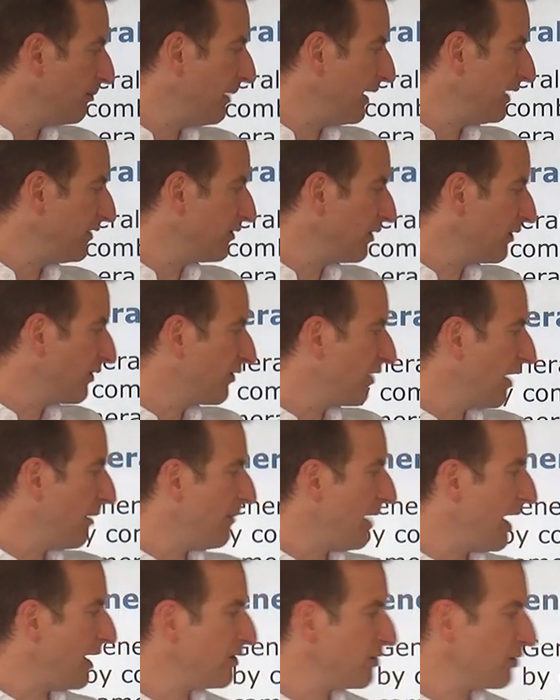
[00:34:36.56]
based on
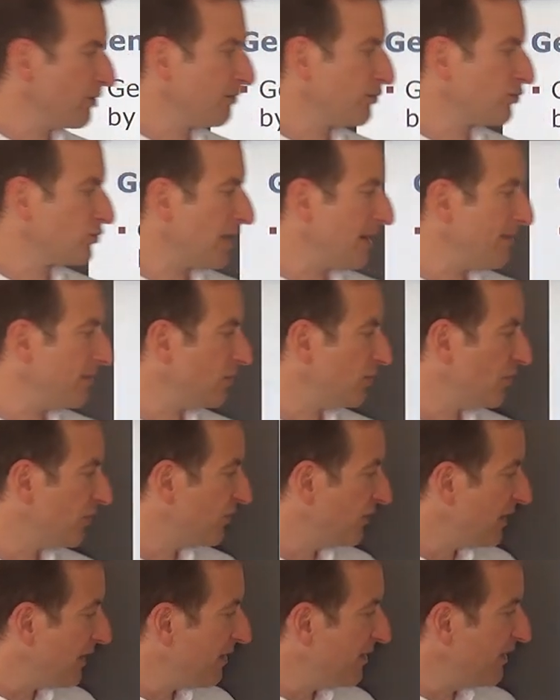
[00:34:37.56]
some unknown
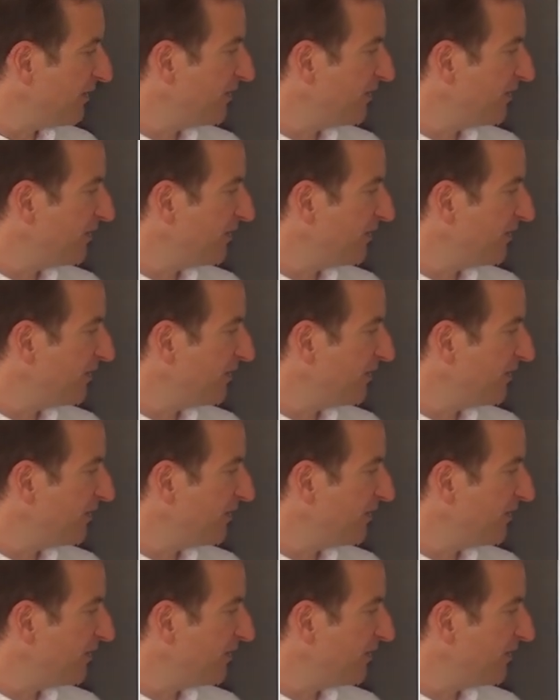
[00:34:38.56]
parameters. And